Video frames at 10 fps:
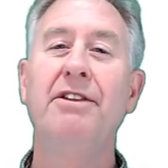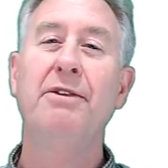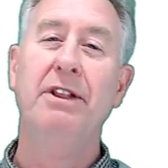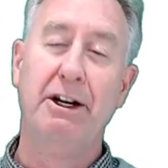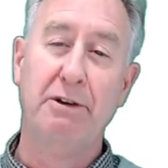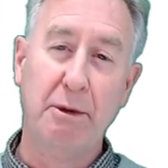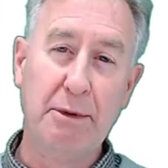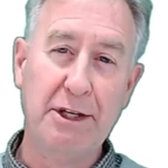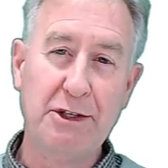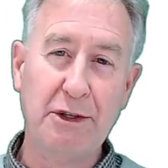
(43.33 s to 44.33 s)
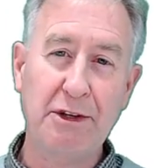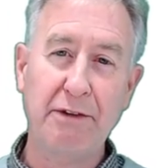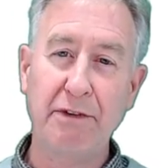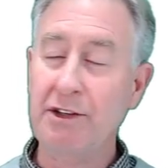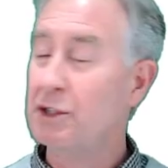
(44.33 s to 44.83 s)
electric potential
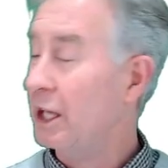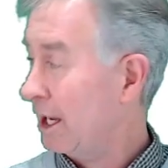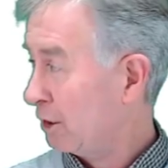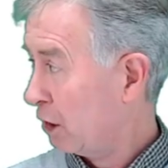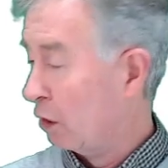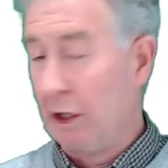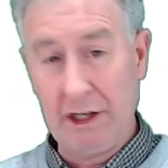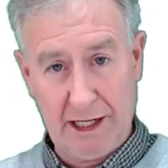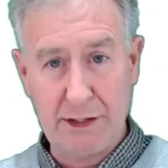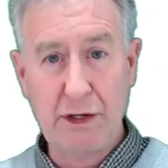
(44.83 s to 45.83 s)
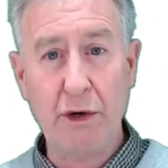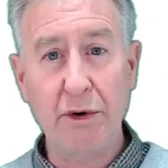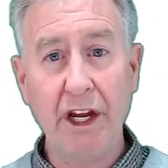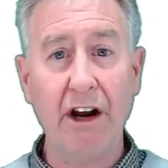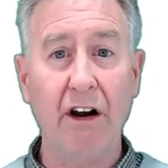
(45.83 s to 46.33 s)
difference, and current as shown
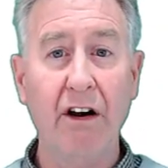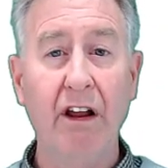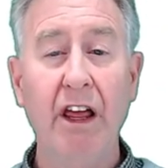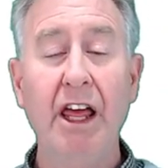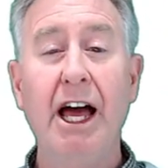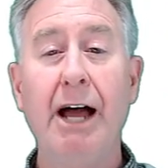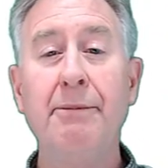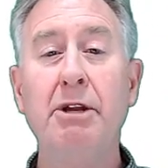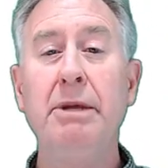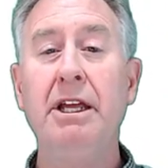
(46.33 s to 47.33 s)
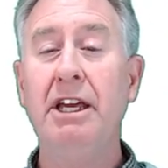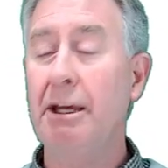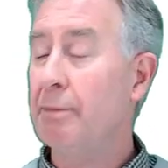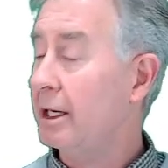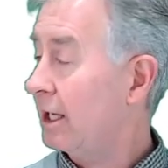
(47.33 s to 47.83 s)
here. I'm going to begin
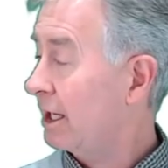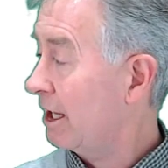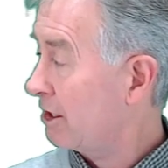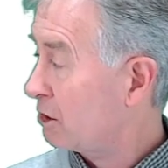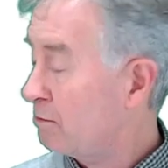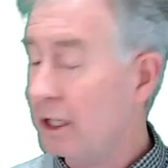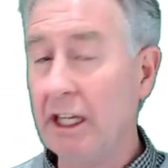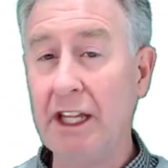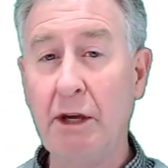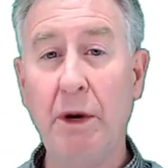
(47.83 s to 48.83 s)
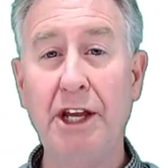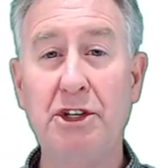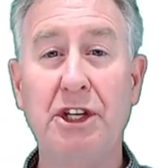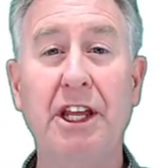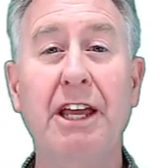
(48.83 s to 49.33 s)
by taking this middle
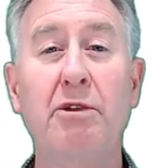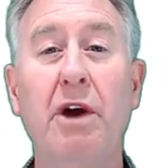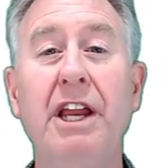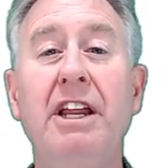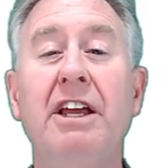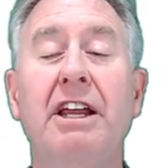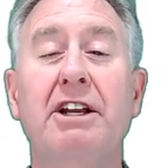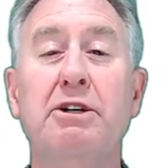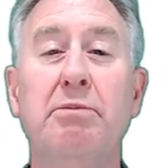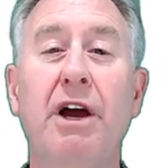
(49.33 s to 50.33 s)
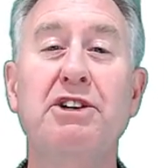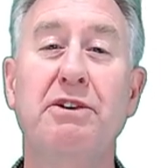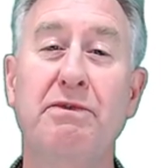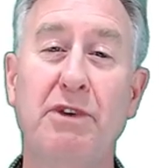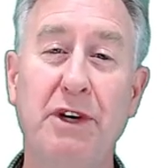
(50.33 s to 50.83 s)
equation and writing an expression
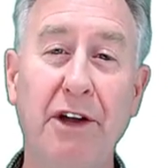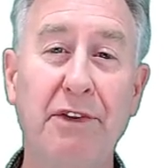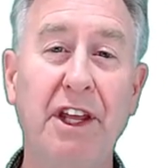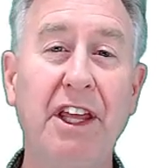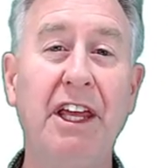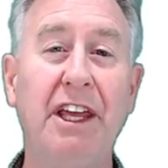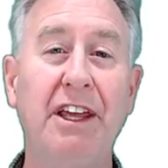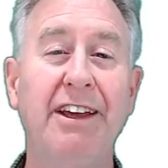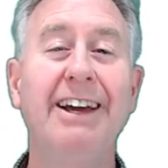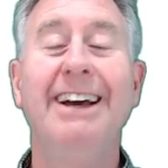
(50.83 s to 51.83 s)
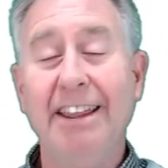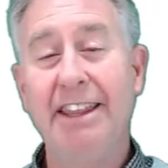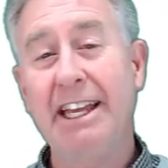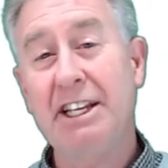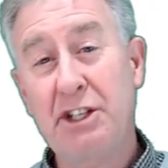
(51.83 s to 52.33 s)
for delta E.
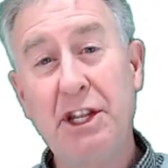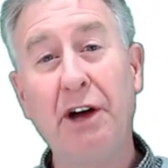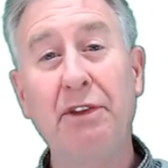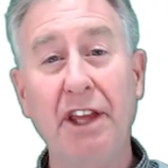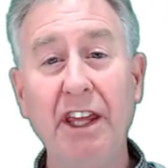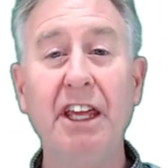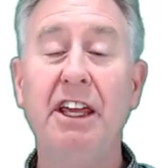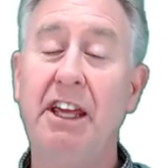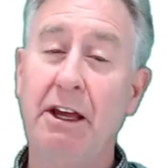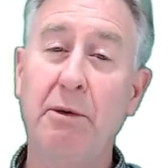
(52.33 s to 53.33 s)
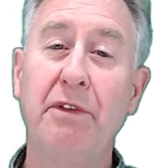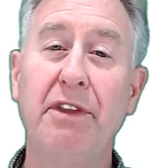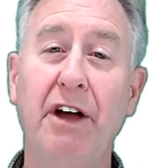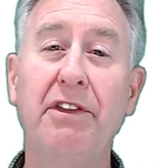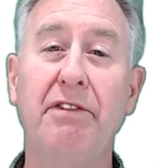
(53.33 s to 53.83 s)
That is delta E equal
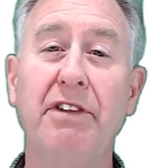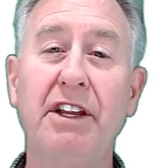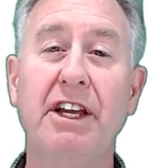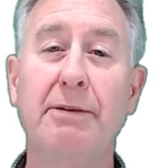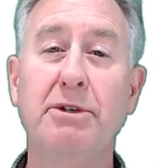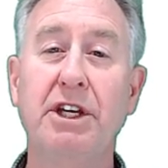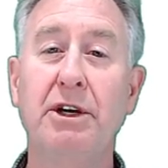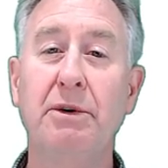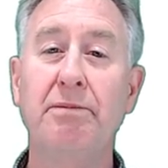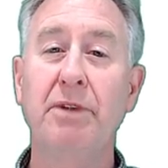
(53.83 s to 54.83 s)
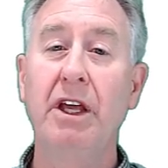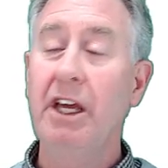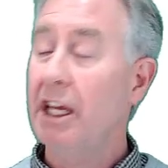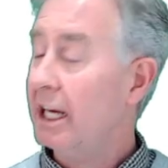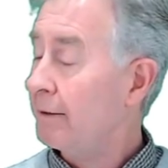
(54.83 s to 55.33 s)
delta V times Q.
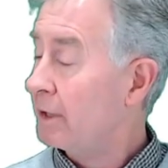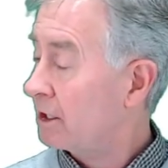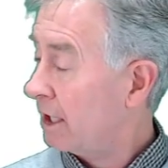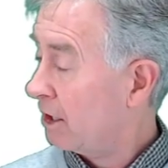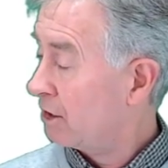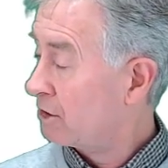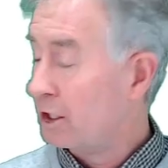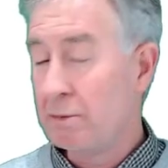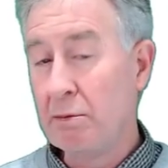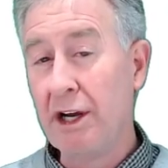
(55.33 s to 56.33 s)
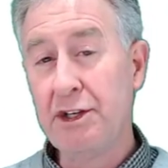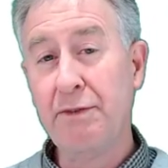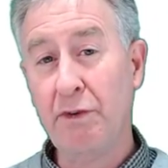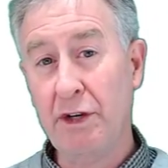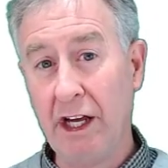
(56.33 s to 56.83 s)
And I'm going to take this expression
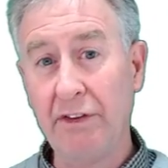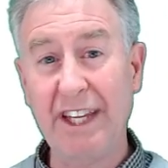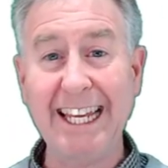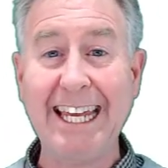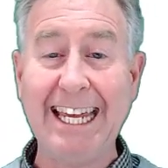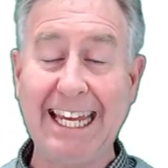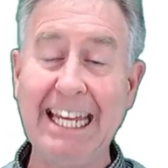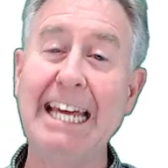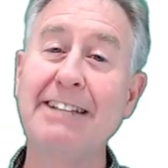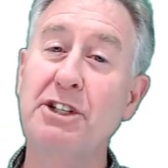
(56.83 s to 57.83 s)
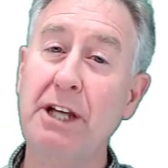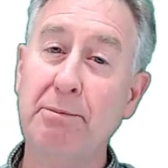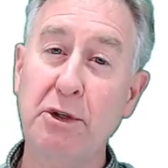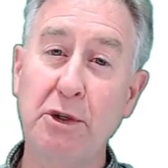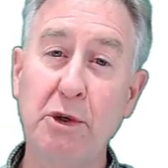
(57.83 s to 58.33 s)
for delta E and
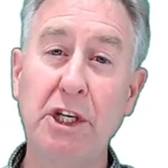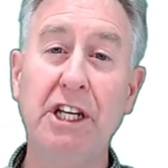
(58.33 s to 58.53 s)
substitute it